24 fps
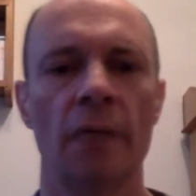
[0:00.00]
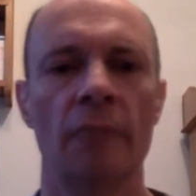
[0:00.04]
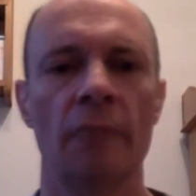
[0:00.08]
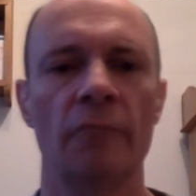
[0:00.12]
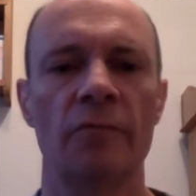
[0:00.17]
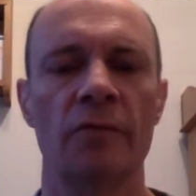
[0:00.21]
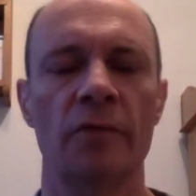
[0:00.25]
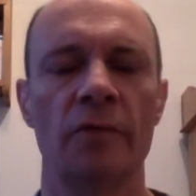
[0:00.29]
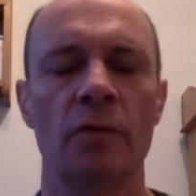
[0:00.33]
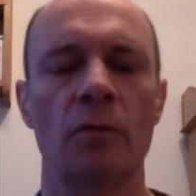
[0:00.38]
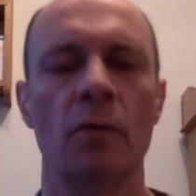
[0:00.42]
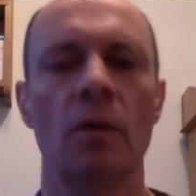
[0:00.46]

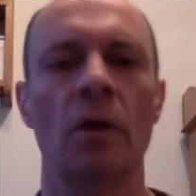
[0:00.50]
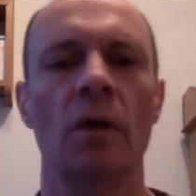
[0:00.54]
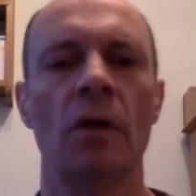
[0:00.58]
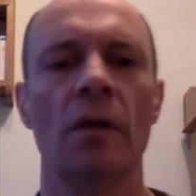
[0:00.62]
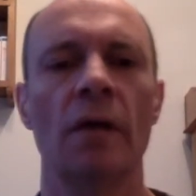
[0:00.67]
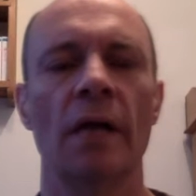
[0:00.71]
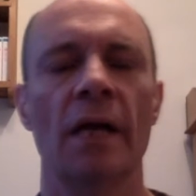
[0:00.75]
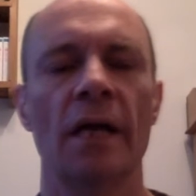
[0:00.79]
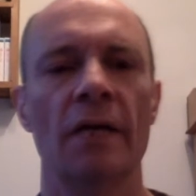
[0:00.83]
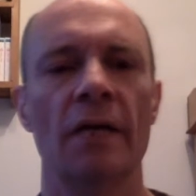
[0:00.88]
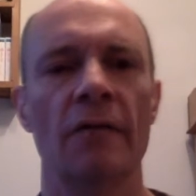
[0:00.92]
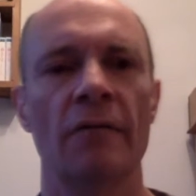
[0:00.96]
For a while,
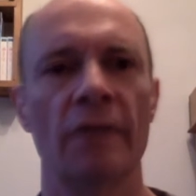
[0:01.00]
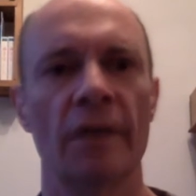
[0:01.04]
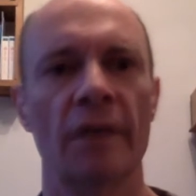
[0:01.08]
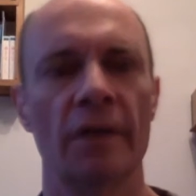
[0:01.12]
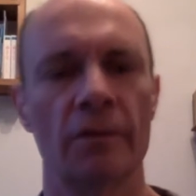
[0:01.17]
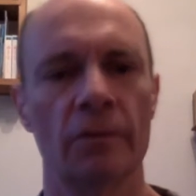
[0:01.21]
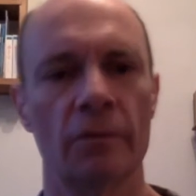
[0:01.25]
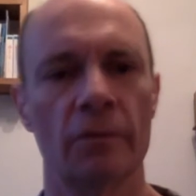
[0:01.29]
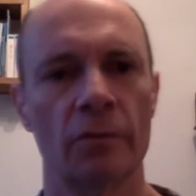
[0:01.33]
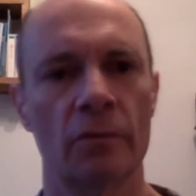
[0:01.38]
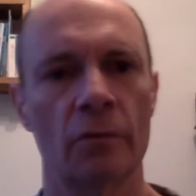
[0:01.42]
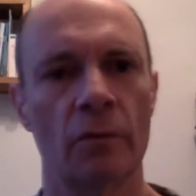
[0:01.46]

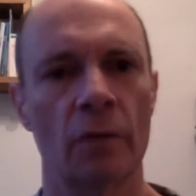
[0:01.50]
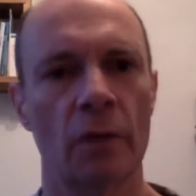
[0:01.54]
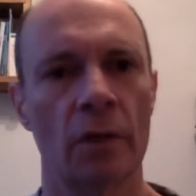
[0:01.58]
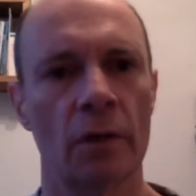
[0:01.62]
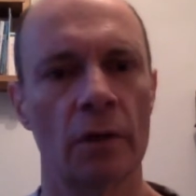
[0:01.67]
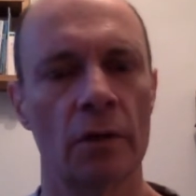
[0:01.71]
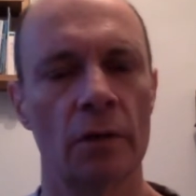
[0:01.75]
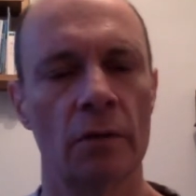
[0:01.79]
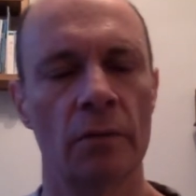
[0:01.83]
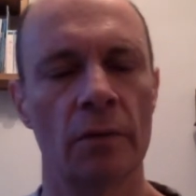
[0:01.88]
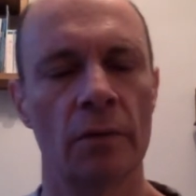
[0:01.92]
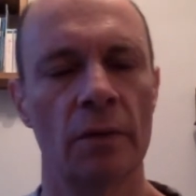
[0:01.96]
Halifax was quite
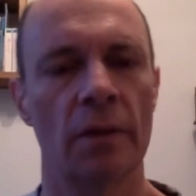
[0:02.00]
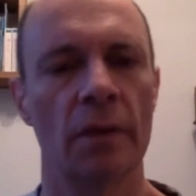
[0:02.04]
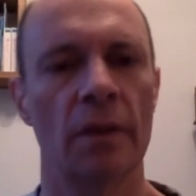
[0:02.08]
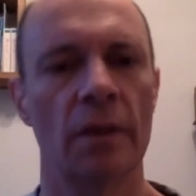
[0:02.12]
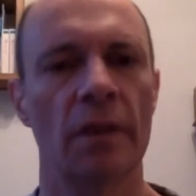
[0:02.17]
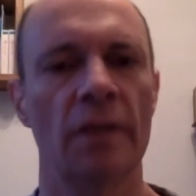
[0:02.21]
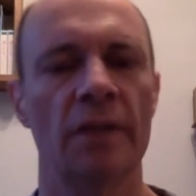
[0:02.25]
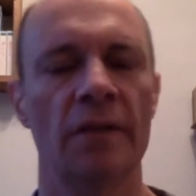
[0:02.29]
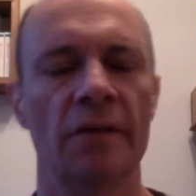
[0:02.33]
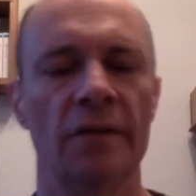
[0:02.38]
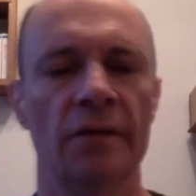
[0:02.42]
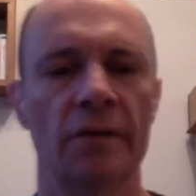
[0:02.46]
good, but then
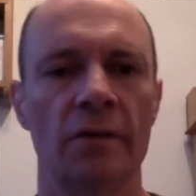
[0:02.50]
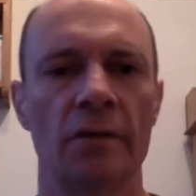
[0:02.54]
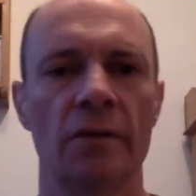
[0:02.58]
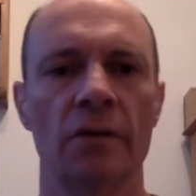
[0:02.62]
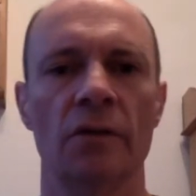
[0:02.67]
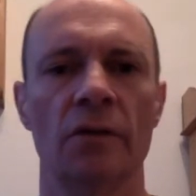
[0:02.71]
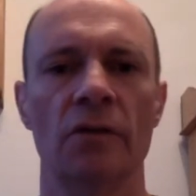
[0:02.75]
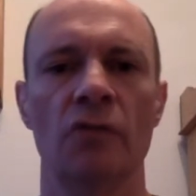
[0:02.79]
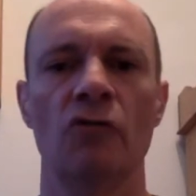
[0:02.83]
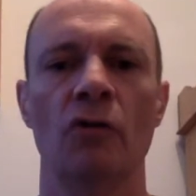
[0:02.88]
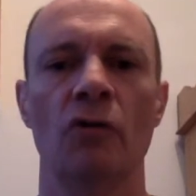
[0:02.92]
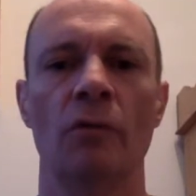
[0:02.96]
they decided
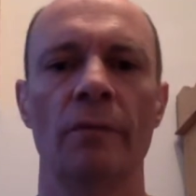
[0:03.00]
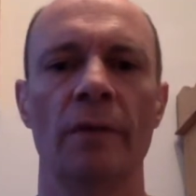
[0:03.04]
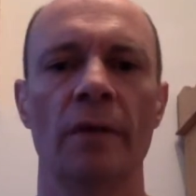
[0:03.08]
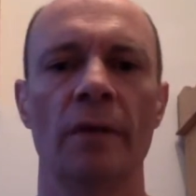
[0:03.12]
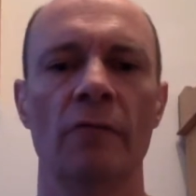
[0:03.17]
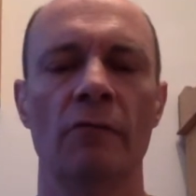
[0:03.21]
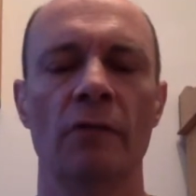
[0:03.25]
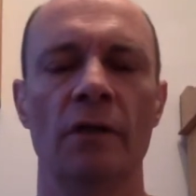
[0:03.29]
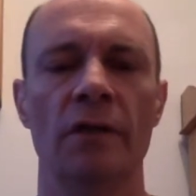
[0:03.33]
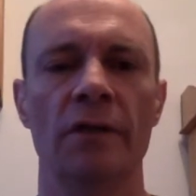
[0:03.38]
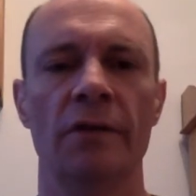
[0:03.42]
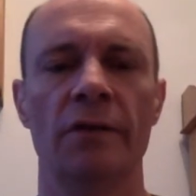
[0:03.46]
to drop their
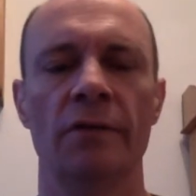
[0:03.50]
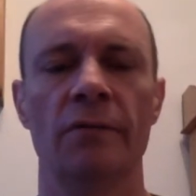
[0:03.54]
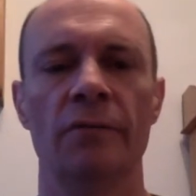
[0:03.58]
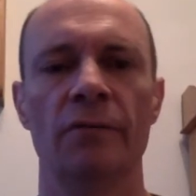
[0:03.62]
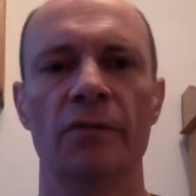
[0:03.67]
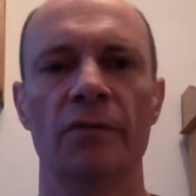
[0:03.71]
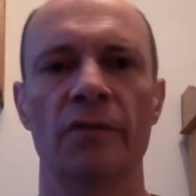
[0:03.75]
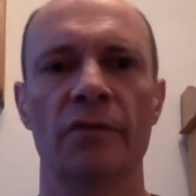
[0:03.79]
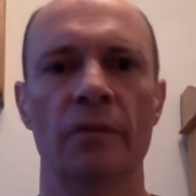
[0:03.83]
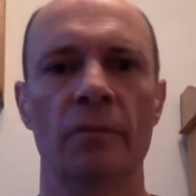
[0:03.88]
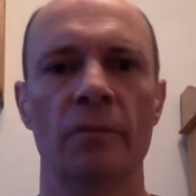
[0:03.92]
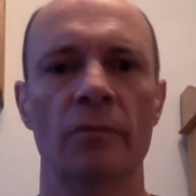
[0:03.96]
rates, and
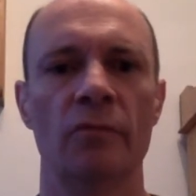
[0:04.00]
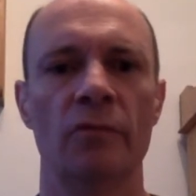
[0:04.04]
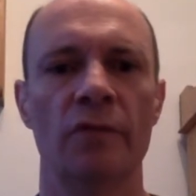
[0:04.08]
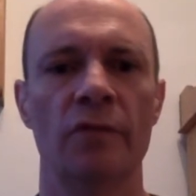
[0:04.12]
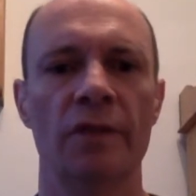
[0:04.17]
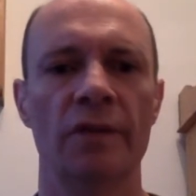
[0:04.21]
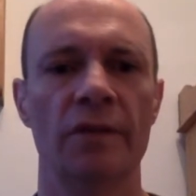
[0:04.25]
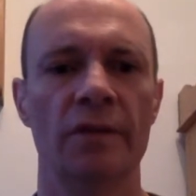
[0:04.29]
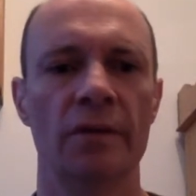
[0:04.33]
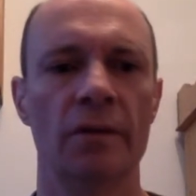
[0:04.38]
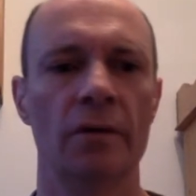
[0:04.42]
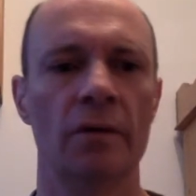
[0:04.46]
for some
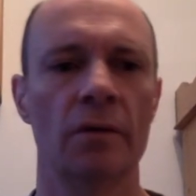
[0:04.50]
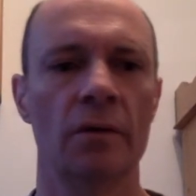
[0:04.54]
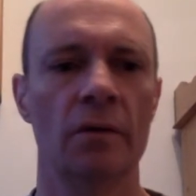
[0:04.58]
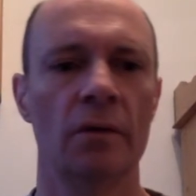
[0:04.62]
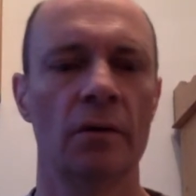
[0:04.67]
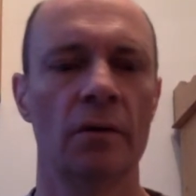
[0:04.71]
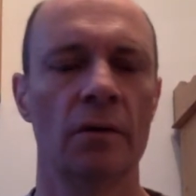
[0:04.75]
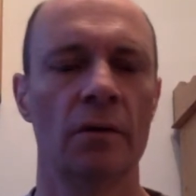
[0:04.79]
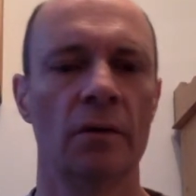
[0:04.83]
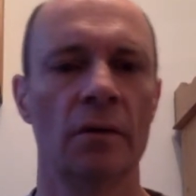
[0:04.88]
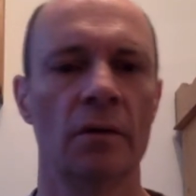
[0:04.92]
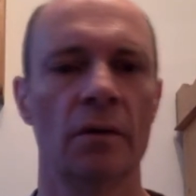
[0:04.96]
reason,
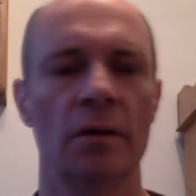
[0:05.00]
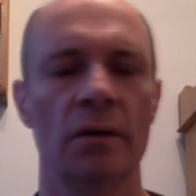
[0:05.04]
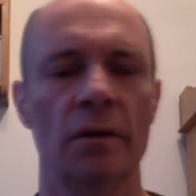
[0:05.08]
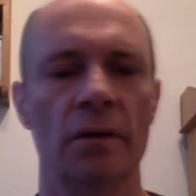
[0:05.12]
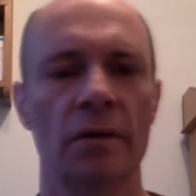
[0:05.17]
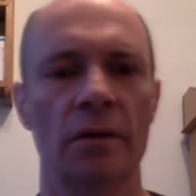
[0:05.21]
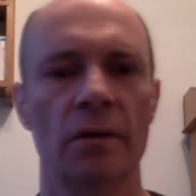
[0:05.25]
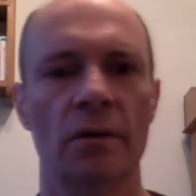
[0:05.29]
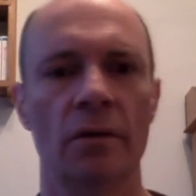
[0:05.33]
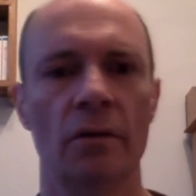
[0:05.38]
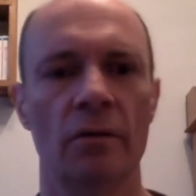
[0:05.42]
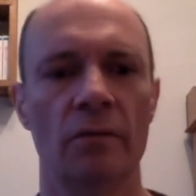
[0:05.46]

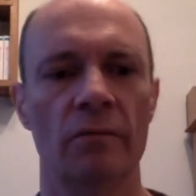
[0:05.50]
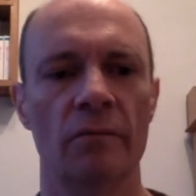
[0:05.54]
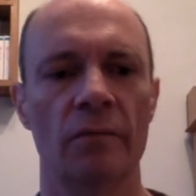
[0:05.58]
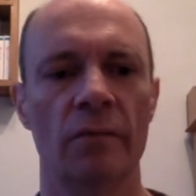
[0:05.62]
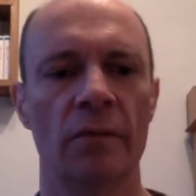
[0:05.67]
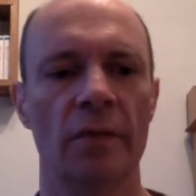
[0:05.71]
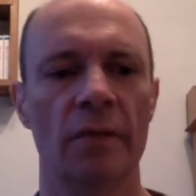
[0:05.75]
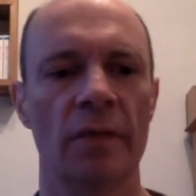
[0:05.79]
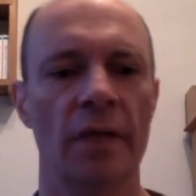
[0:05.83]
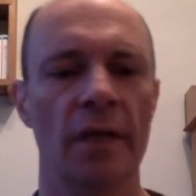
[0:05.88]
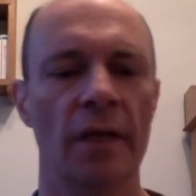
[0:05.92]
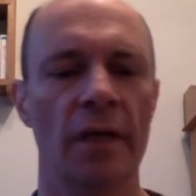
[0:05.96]
not
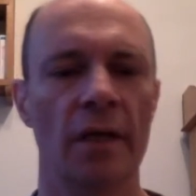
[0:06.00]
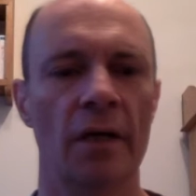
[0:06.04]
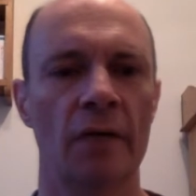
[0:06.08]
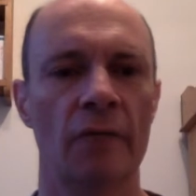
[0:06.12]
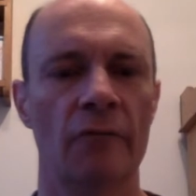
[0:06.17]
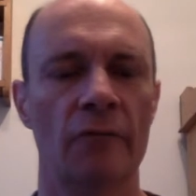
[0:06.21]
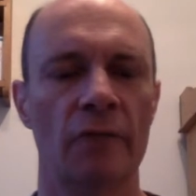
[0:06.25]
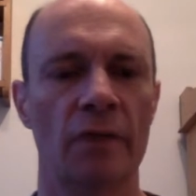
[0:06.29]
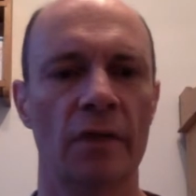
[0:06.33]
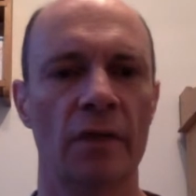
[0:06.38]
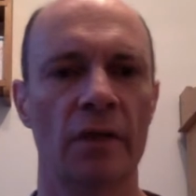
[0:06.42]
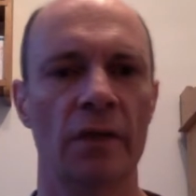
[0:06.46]
very
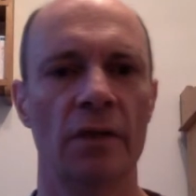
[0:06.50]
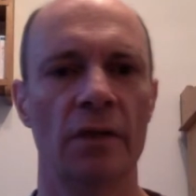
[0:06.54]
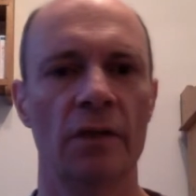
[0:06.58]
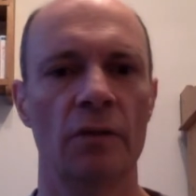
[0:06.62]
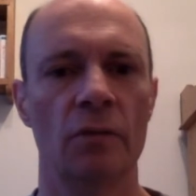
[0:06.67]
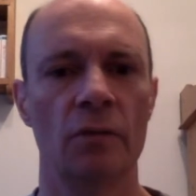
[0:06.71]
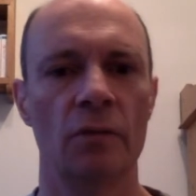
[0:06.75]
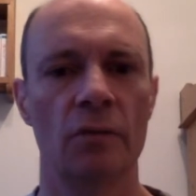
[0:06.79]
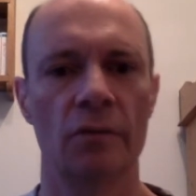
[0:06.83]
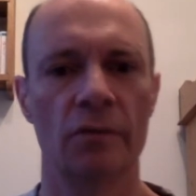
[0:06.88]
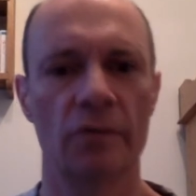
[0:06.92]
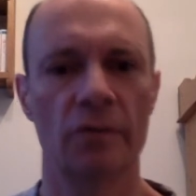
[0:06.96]
friendly
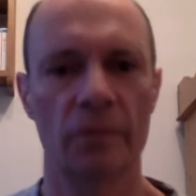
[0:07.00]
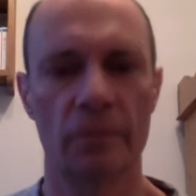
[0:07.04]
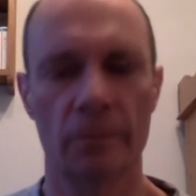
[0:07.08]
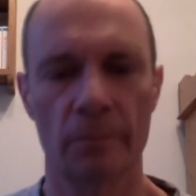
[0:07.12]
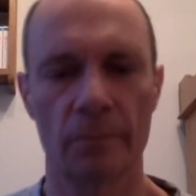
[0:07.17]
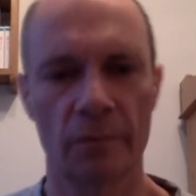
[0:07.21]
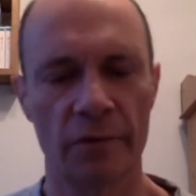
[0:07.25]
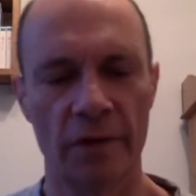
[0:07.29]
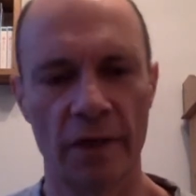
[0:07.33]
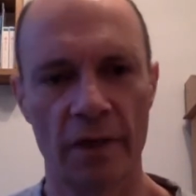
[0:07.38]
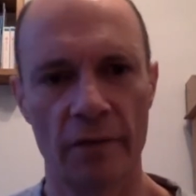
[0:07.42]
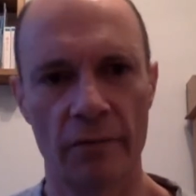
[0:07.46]
towards
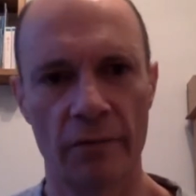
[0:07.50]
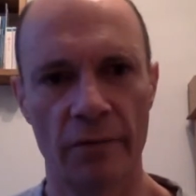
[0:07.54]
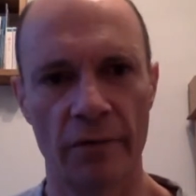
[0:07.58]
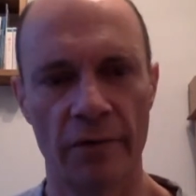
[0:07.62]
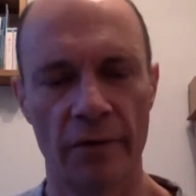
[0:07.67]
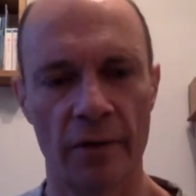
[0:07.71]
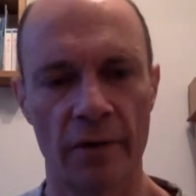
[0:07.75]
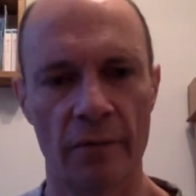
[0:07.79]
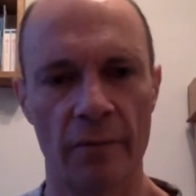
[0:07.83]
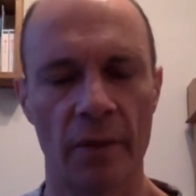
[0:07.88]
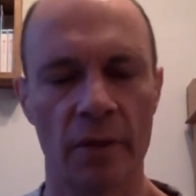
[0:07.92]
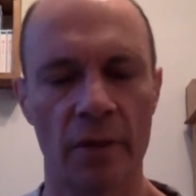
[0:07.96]
savers
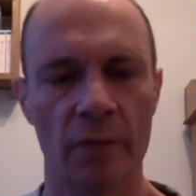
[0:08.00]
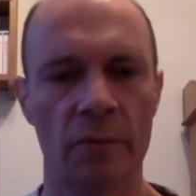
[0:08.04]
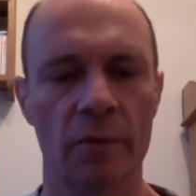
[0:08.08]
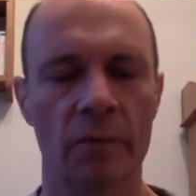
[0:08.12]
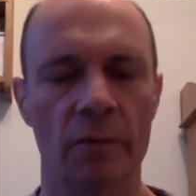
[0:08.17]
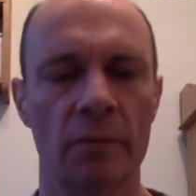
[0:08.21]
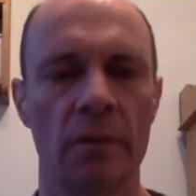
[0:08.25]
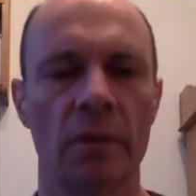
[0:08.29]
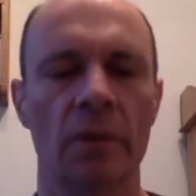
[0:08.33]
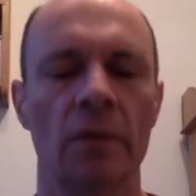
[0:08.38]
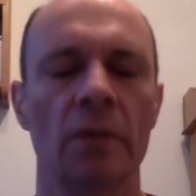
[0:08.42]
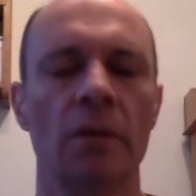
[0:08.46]
at the moment.
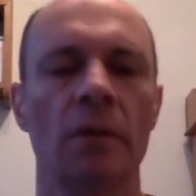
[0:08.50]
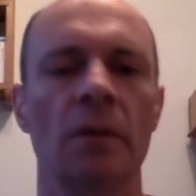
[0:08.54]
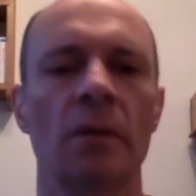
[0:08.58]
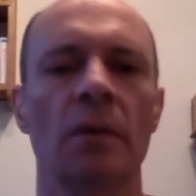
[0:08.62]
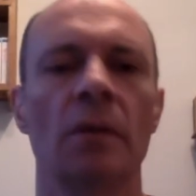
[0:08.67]
But